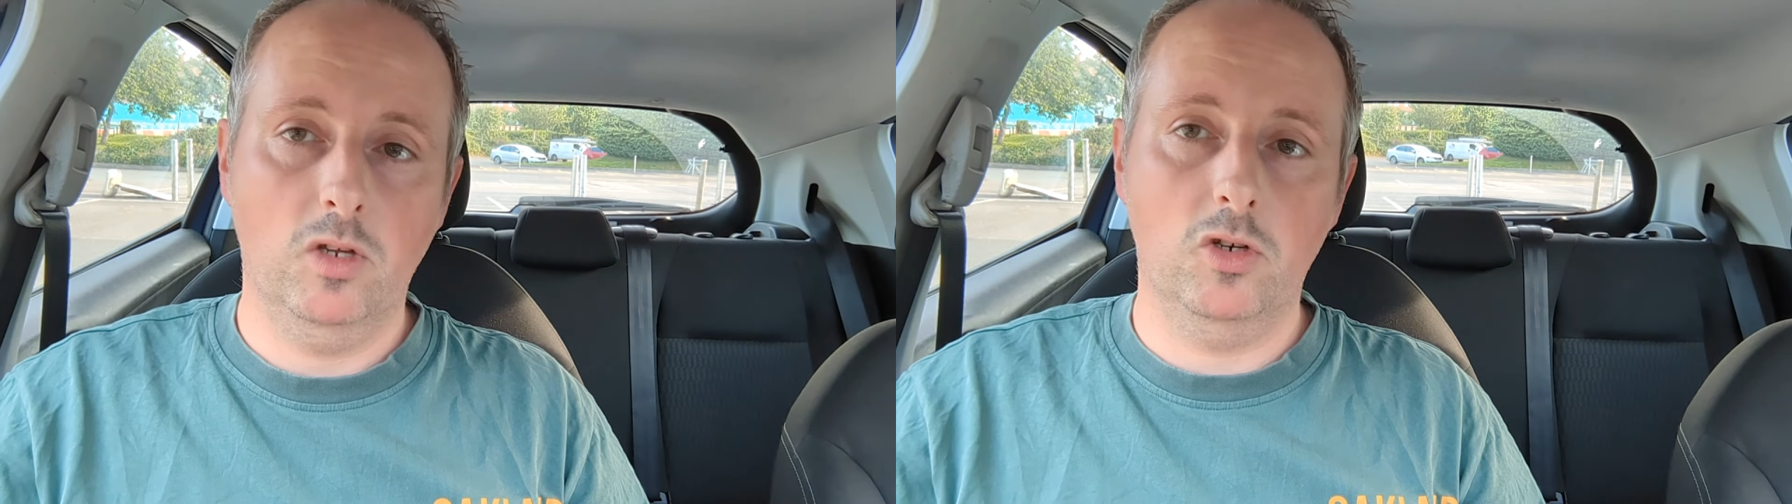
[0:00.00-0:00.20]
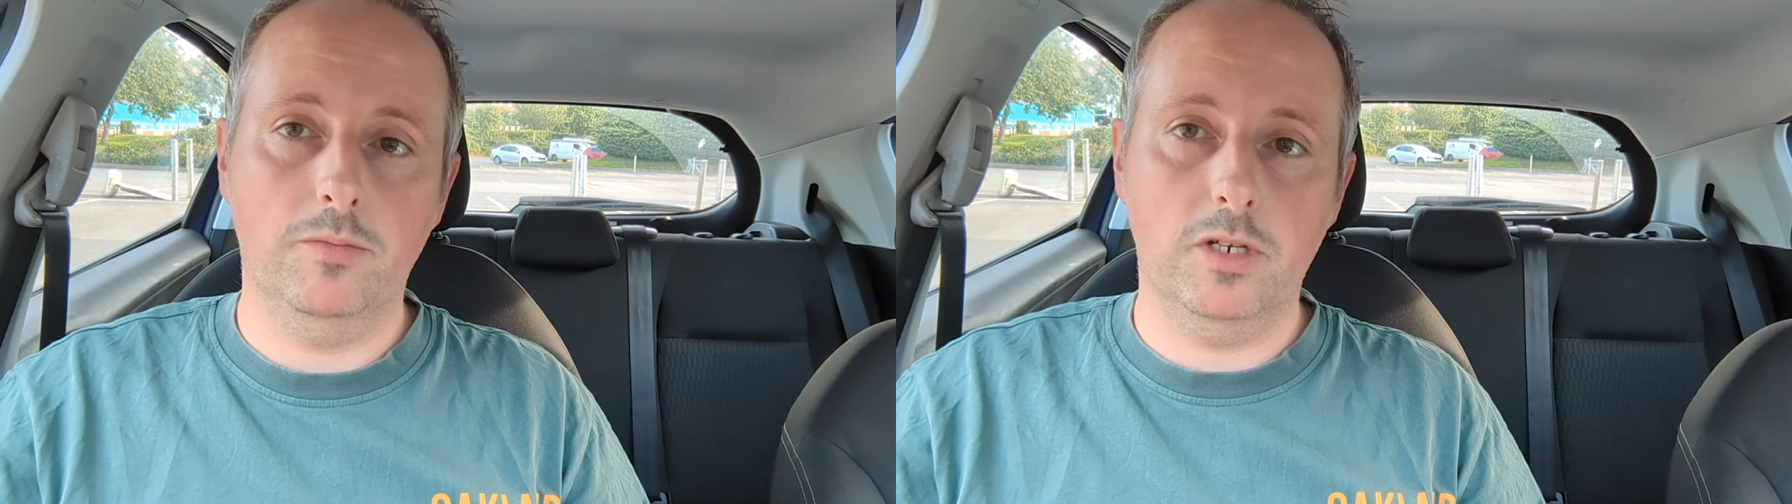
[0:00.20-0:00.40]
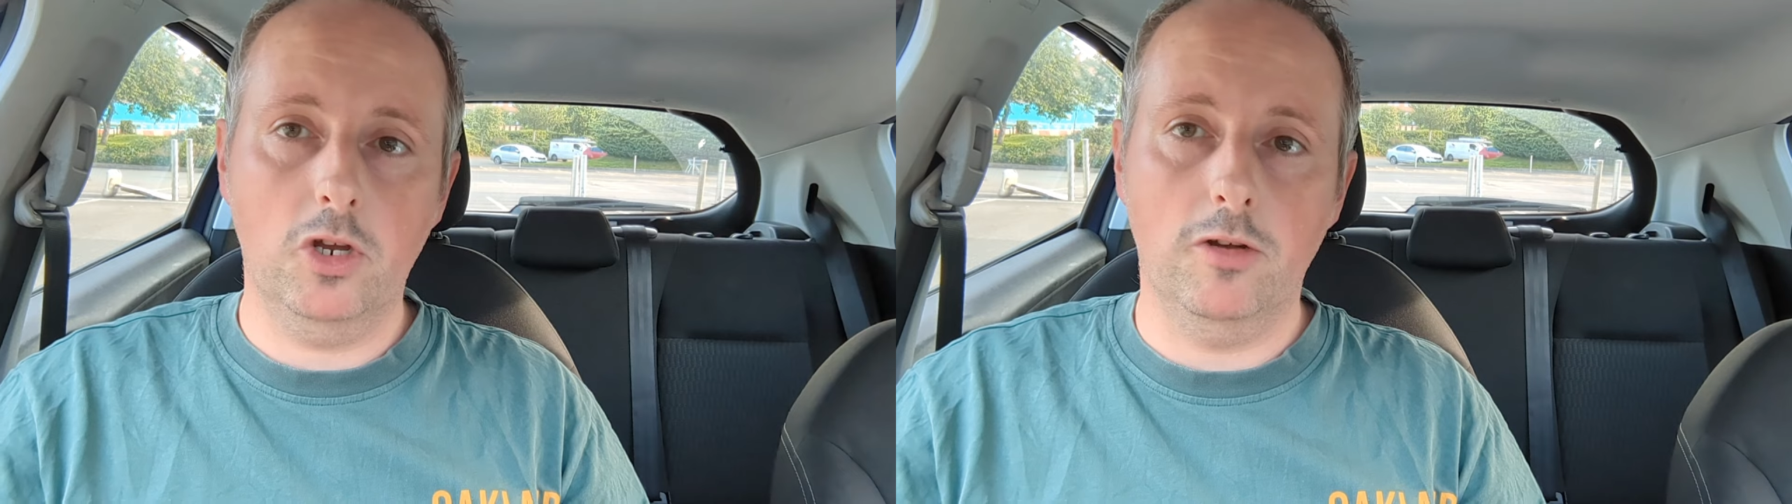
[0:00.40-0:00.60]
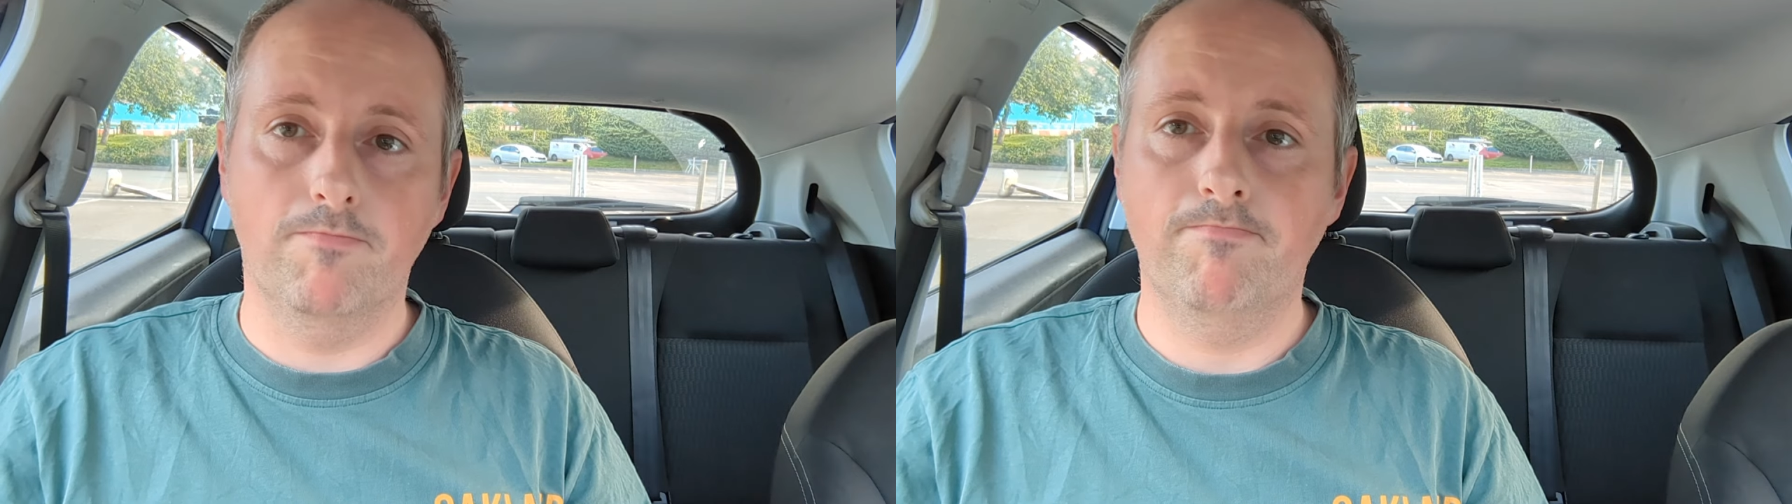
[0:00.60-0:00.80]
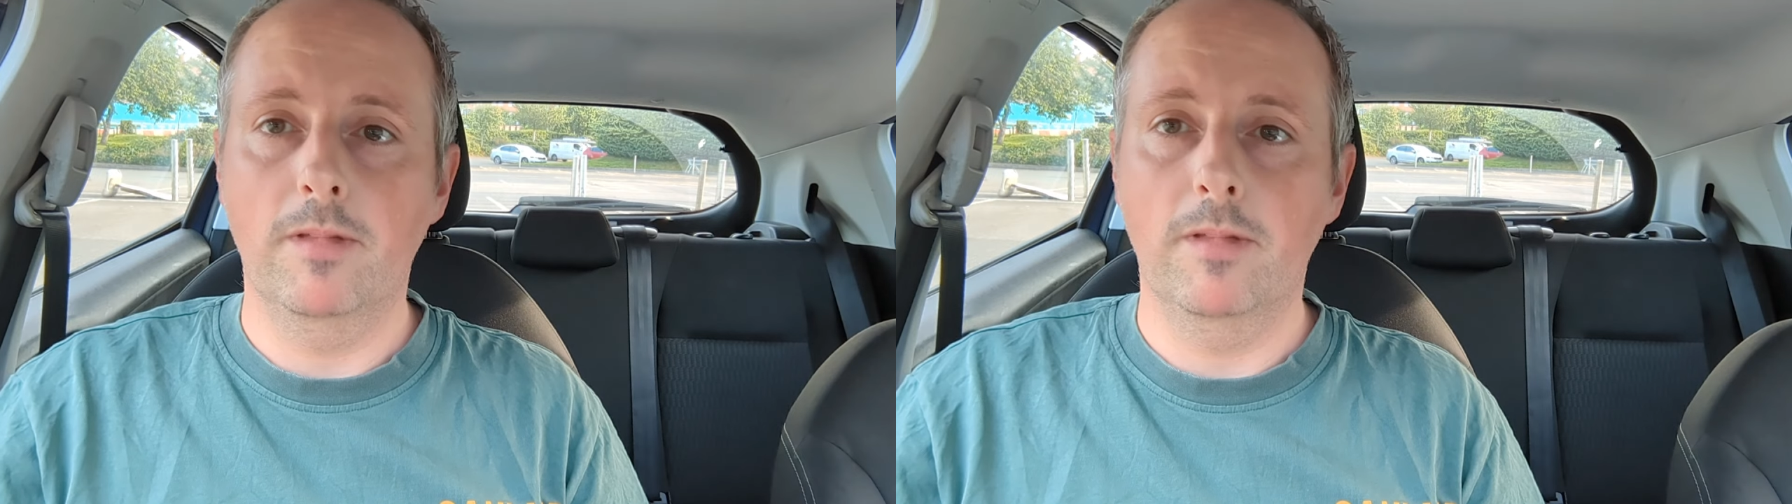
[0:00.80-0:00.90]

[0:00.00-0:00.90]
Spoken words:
Job's a good one.